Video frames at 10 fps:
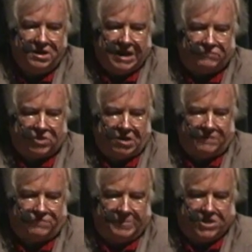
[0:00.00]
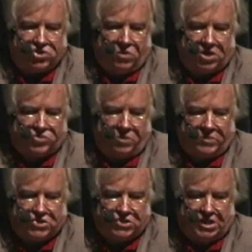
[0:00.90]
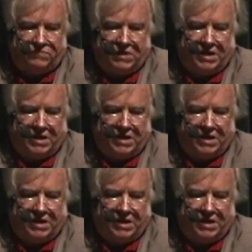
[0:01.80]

After confirmation orders were received,